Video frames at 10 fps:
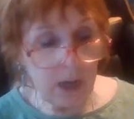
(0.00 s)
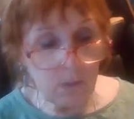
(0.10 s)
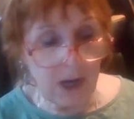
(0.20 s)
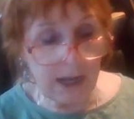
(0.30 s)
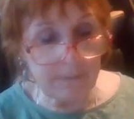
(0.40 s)

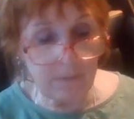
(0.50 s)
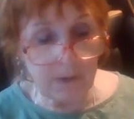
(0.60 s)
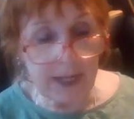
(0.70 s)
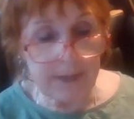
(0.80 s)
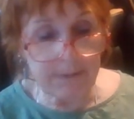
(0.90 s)
while
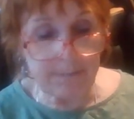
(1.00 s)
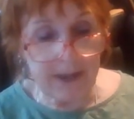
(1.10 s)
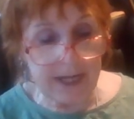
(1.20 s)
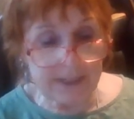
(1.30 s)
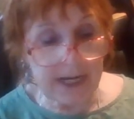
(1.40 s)

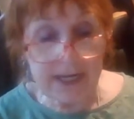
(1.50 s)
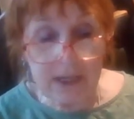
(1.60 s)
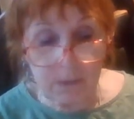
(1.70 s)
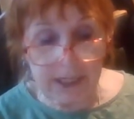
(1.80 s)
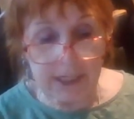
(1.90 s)
Labour-backed
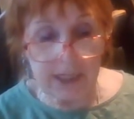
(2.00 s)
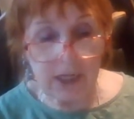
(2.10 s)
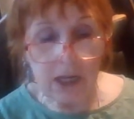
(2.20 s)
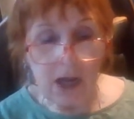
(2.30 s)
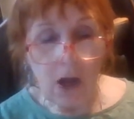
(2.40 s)
Iwi
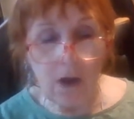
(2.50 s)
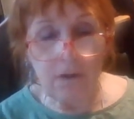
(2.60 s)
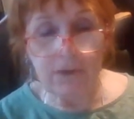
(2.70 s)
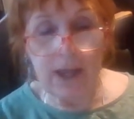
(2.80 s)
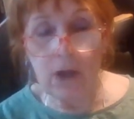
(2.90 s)

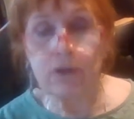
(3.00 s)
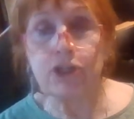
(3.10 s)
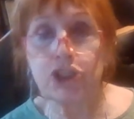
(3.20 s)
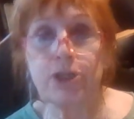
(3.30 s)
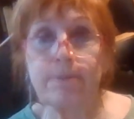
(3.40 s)
over
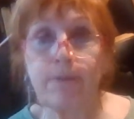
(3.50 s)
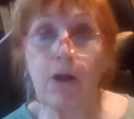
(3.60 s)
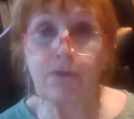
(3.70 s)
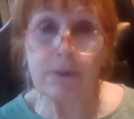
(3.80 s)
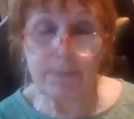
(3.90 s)
ownership
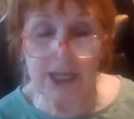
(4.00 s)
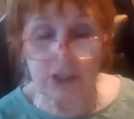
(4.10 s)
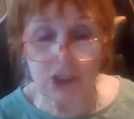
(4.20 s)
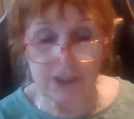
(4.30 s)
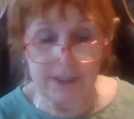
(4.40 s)
of the
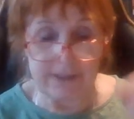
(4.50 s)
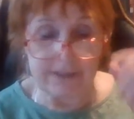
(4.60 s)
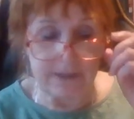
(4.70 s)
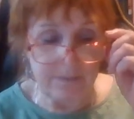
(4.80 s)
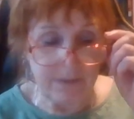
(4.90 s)

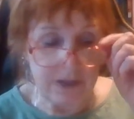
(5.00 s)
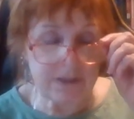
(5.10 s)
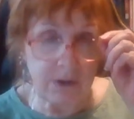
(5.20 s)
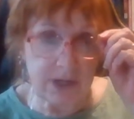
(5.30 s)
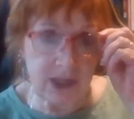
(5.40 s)
beaches.
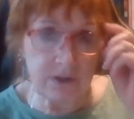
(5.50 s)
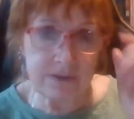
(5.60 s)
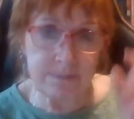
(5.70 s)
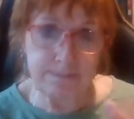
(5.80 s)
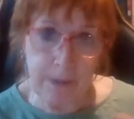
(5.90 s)
So it
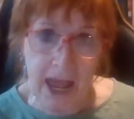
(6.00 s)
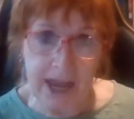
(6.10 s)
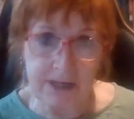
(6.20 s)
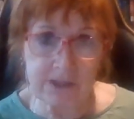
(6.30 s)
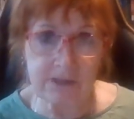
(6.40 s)
goes
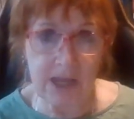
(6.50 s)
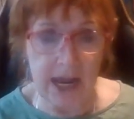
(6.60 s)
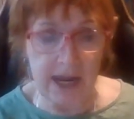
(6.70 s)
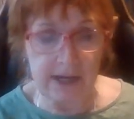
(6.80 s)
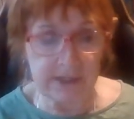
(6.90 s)
back to
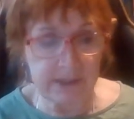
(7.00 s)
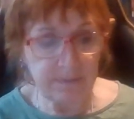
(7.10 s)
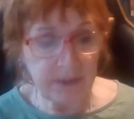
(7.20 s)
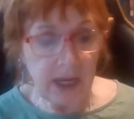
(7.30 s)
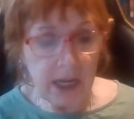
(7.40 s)
that.
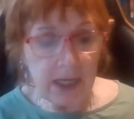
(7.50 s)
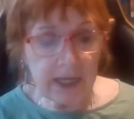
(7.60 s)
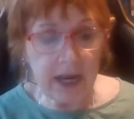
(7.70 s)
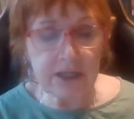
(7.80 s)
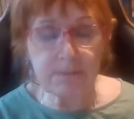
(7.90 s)

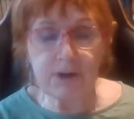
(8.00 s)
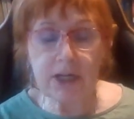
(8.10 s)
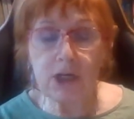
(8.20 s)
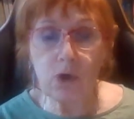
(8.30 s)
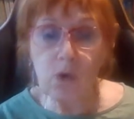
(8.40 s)

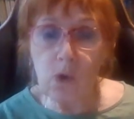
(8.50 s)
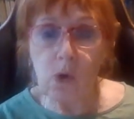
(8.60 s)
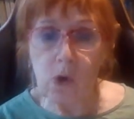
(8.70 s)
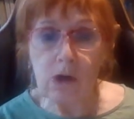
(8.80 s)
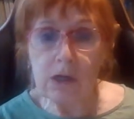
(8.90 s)
Canterbury
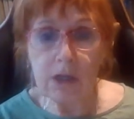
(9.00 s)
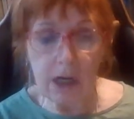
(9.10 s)
law